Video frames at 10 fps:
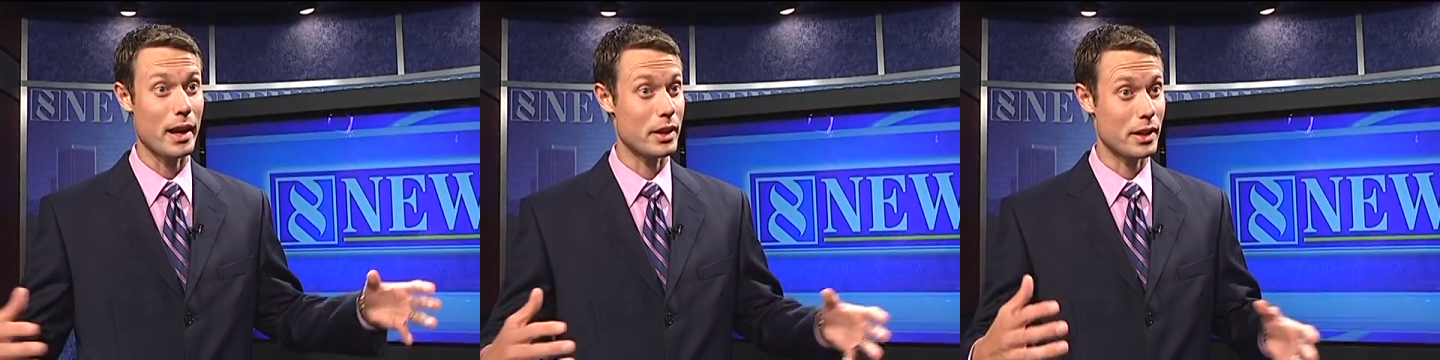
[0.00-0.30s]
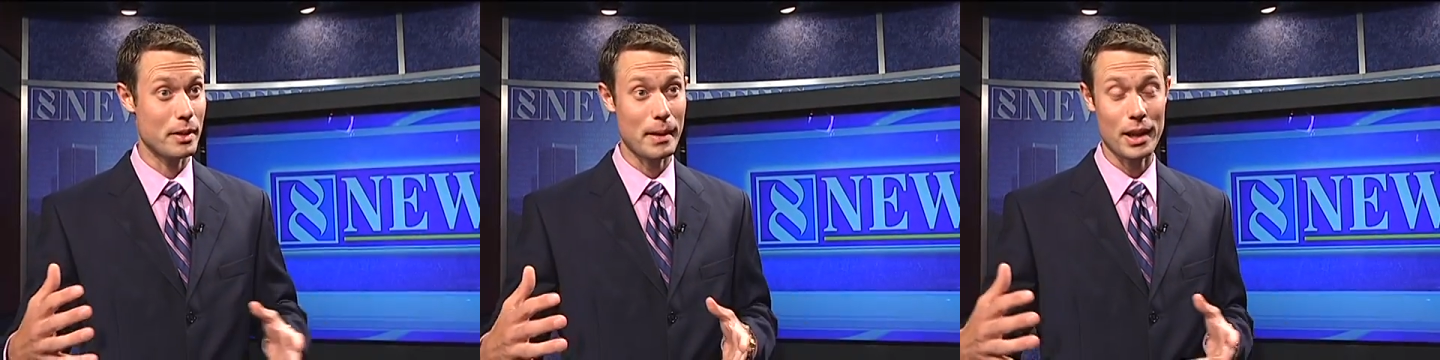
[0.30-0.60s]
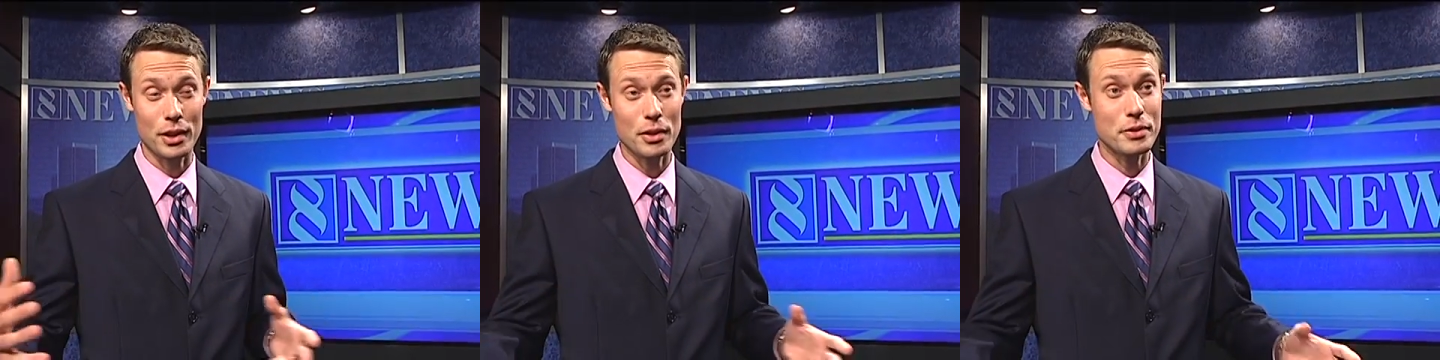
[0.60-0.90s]
And you can make a
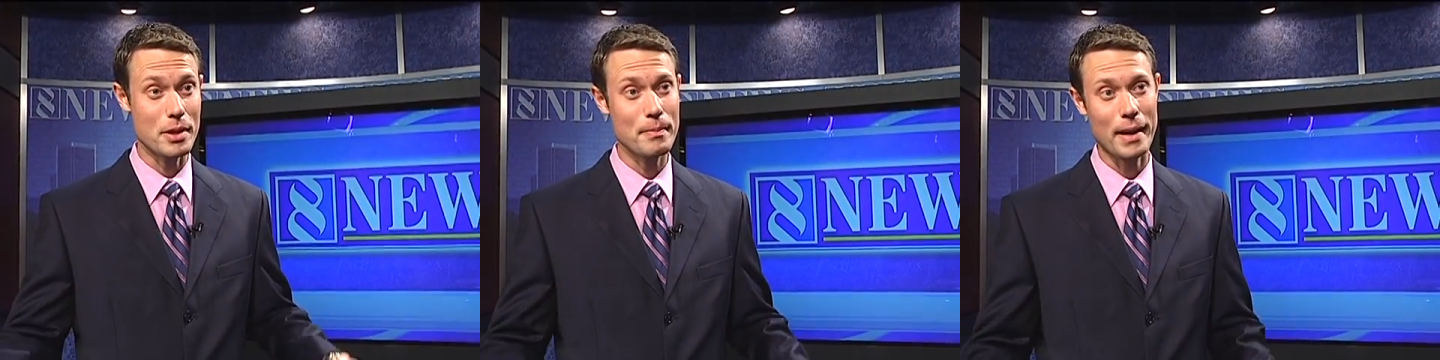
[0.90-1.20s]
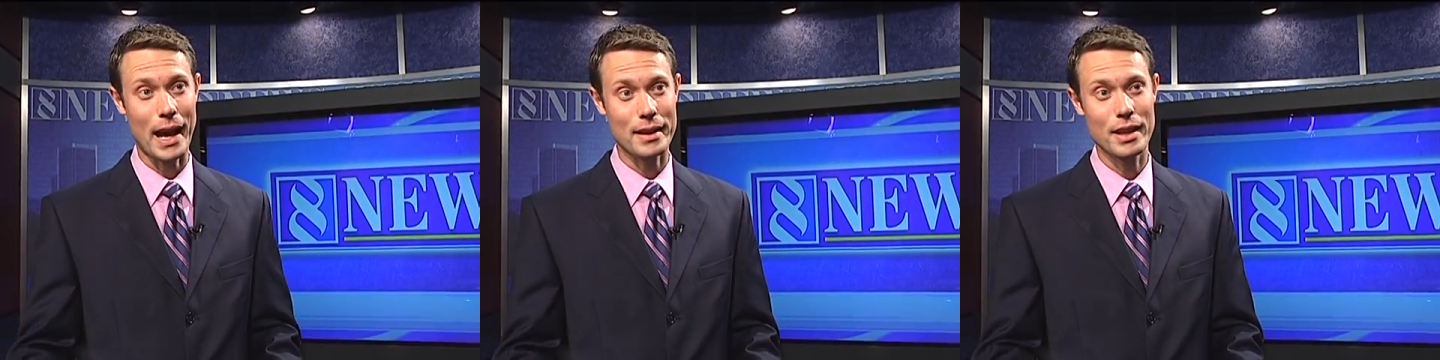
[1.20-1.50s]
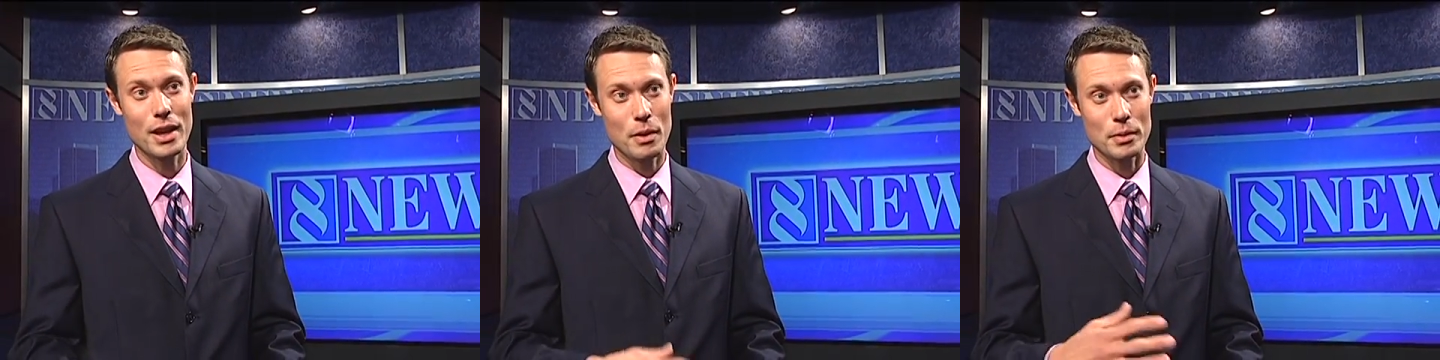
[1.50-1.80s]
huge impact
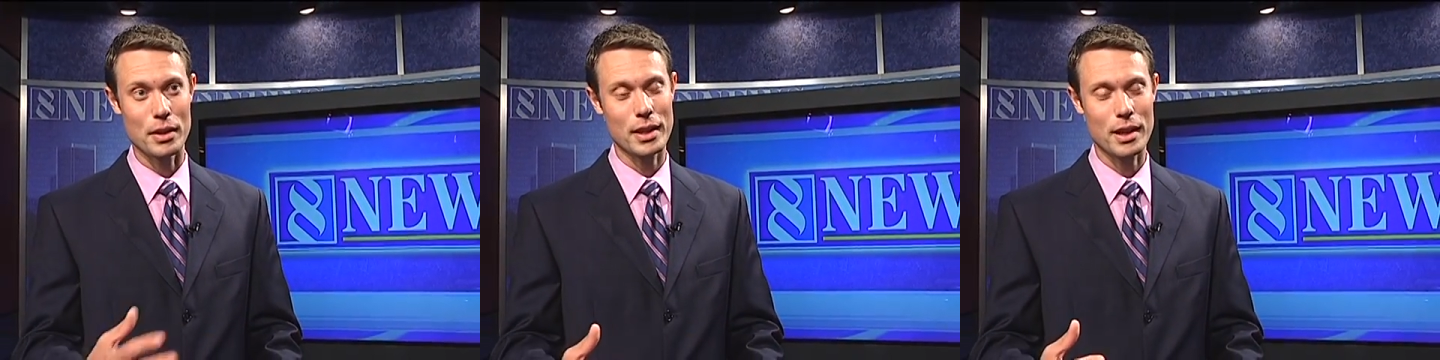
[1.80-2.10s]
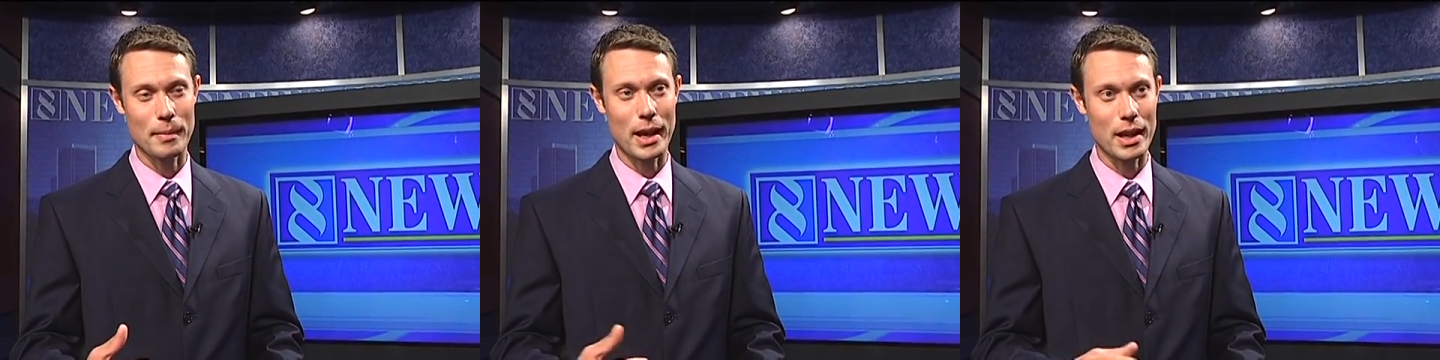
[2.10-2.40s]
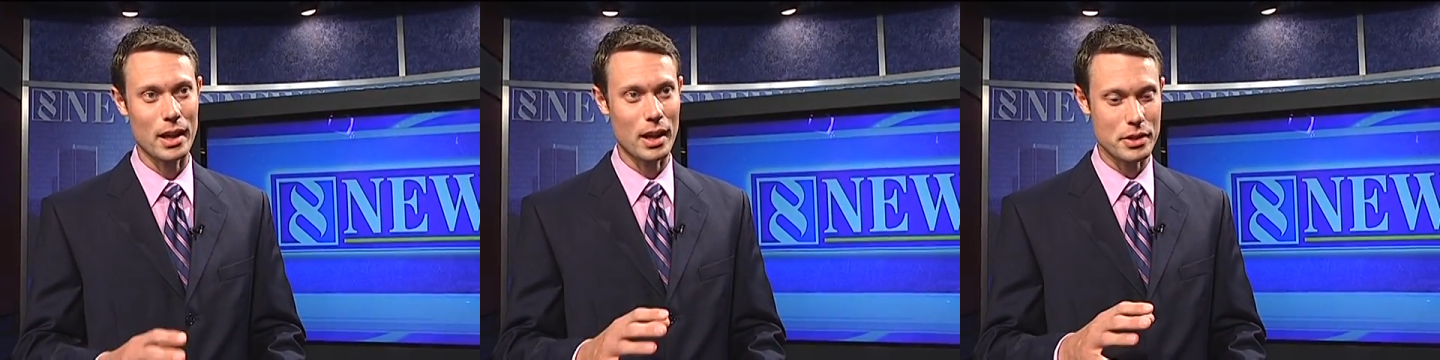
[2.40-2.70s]
when you think about
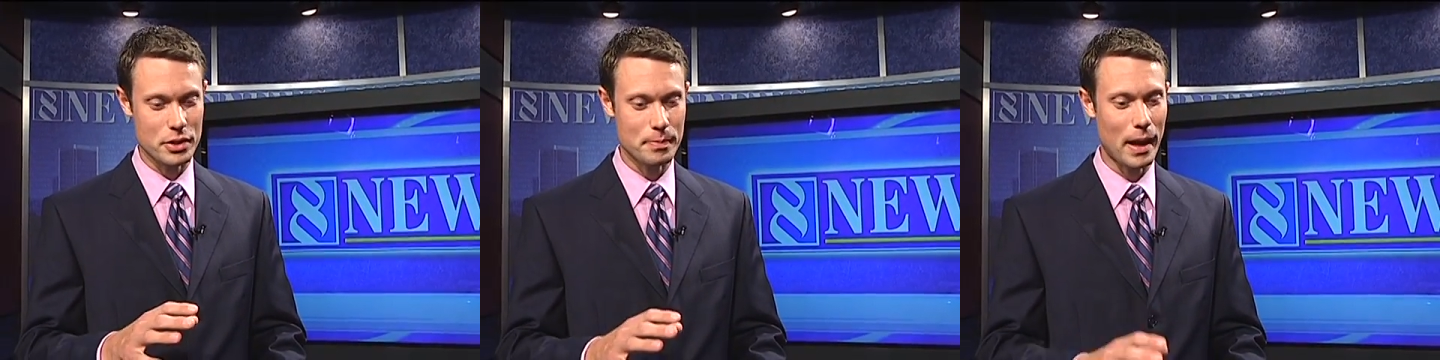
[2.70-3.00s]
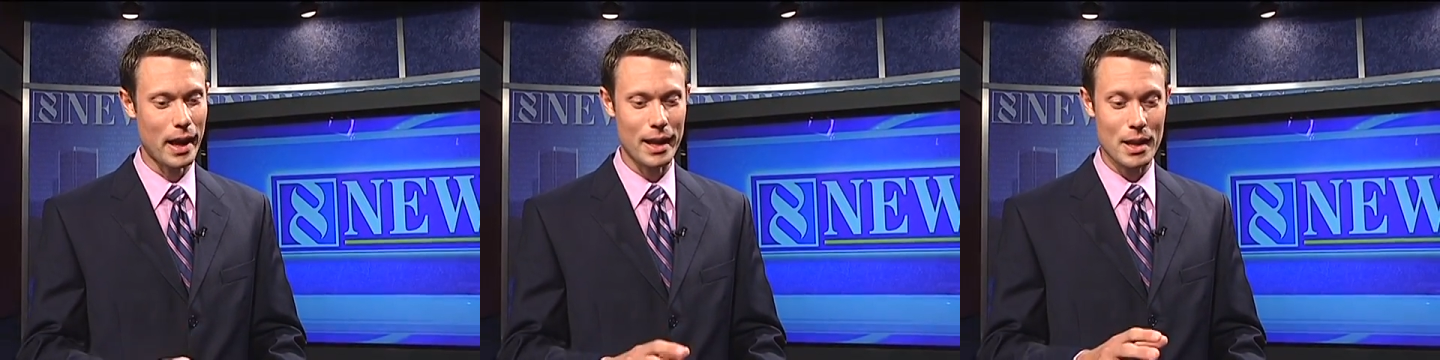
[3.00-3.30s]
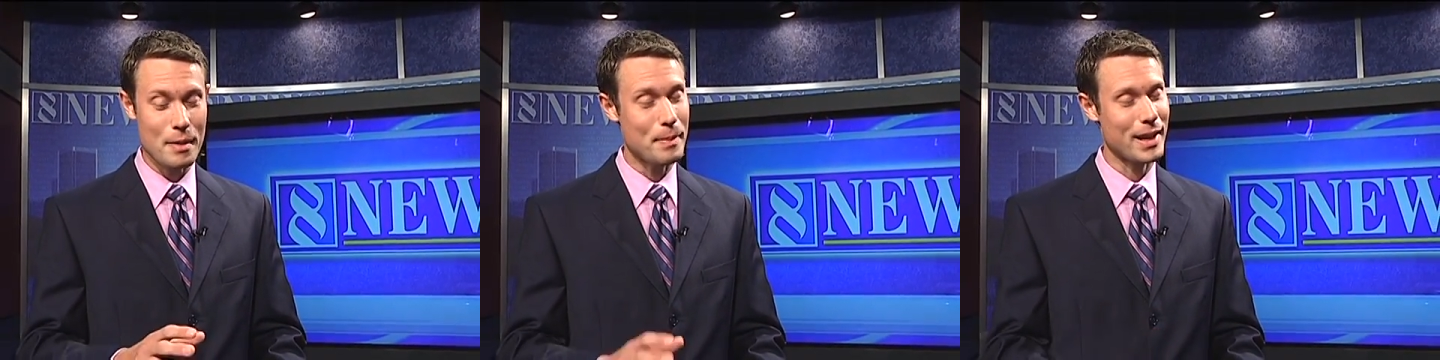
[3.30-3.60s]
it, just by
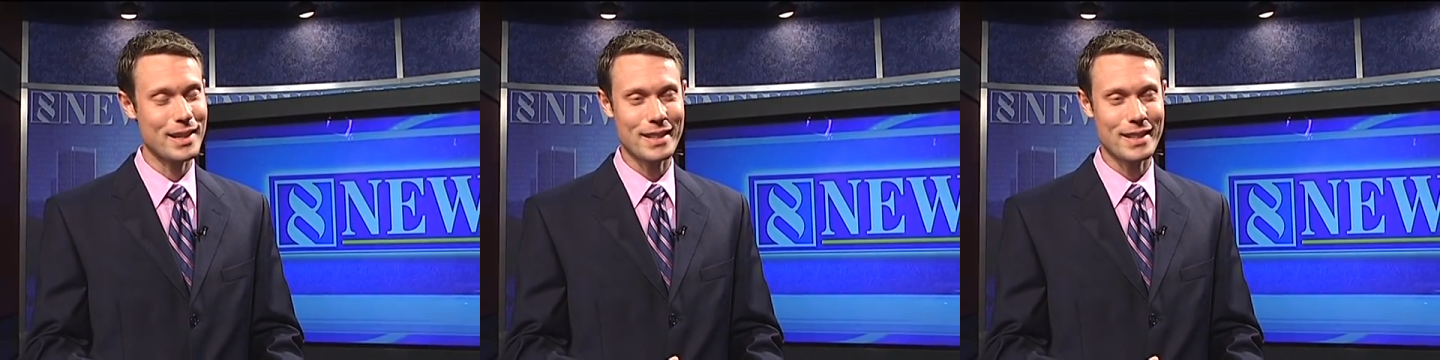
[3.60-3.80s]
being a